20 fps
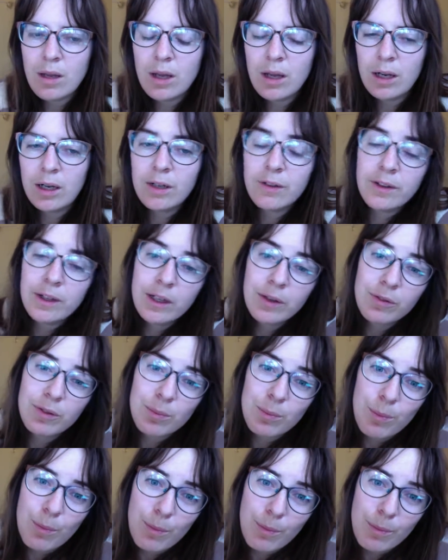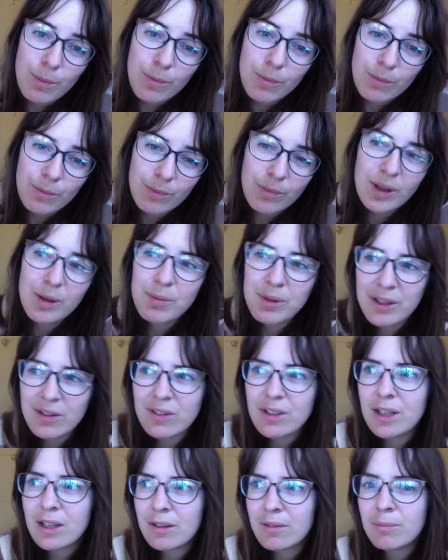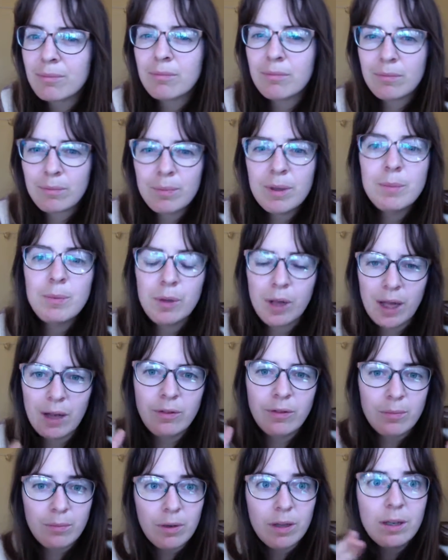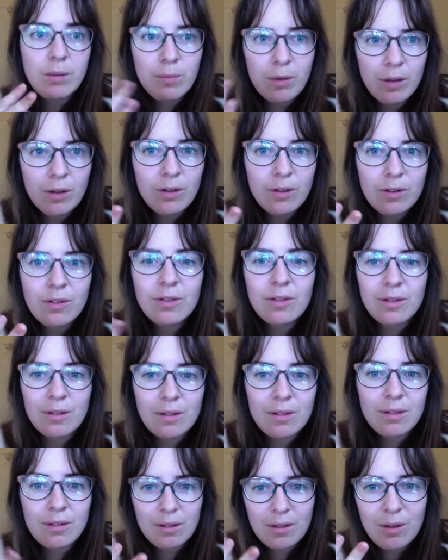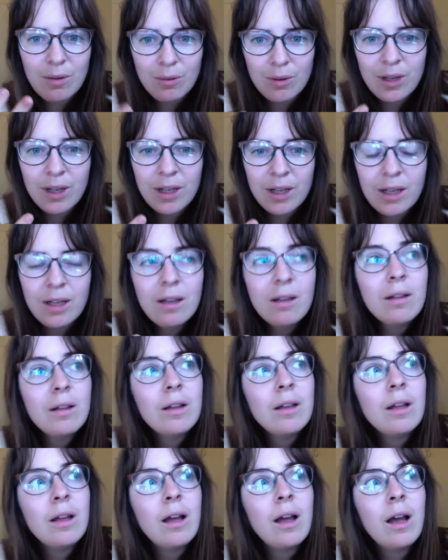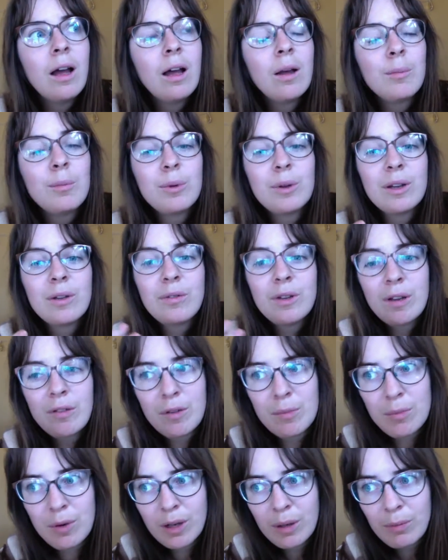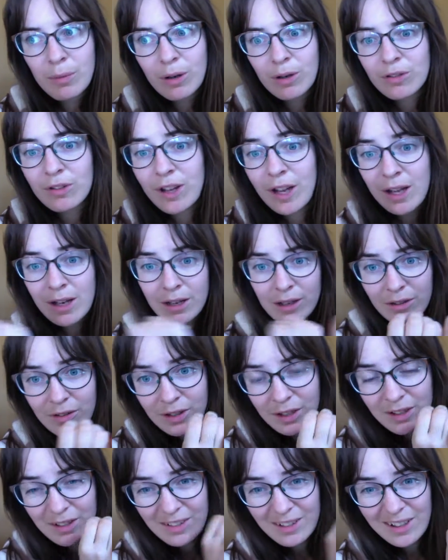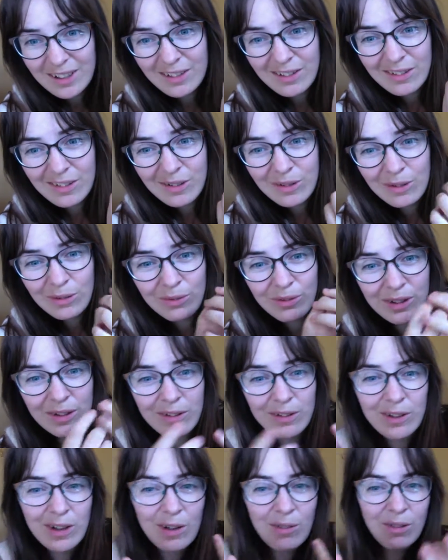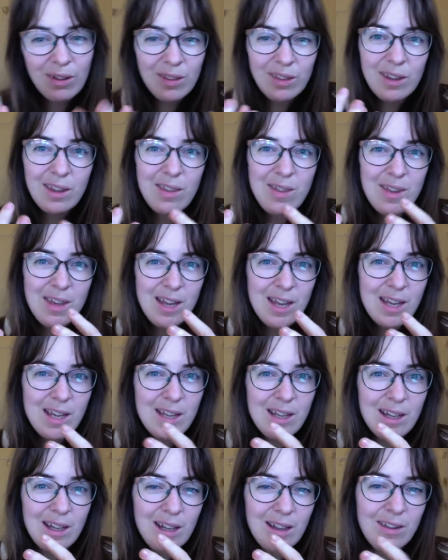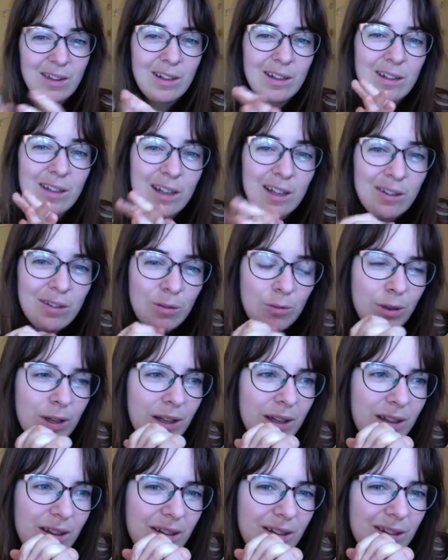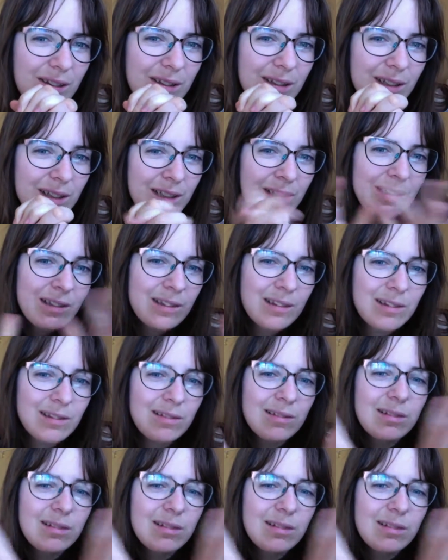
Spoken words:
And I think maybe it's that people have the money blocks, okay, but if they have the money blocks and they sense that sort of integrity thing, I think that's when it